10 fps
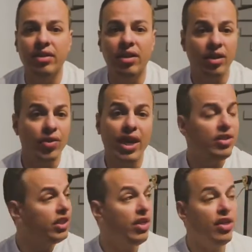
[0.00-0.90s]
you can
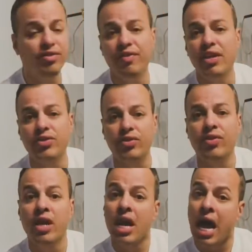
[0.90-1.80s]
see in this video
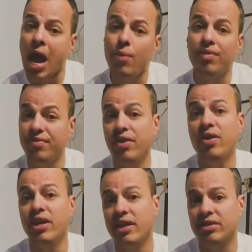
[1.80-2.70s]
how I've done
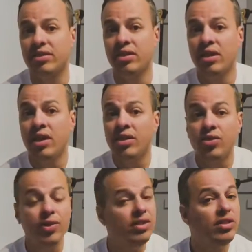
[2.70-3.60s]
it. So
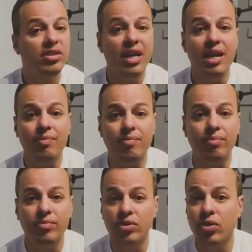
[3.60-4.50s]
it's the same.
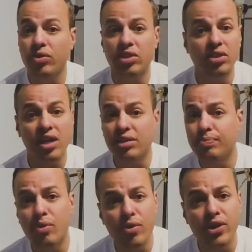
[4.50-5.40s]
So the start
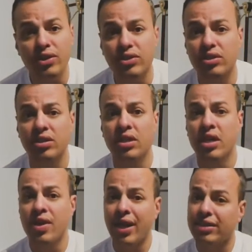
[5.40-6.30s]
point,
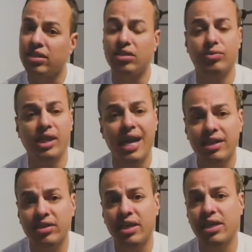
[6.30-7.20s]
that is the
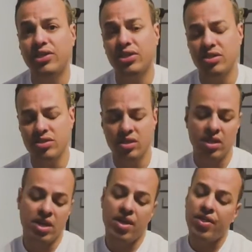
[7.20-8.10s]
relaxation,
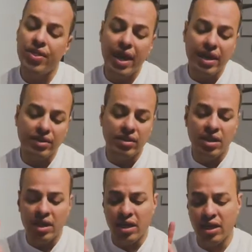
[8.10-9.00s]
then
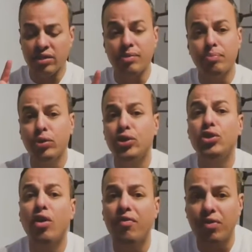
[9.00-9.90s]
is the push
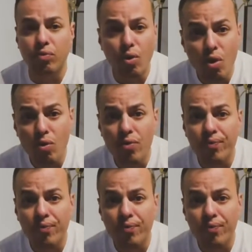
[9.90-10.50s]
off the wall,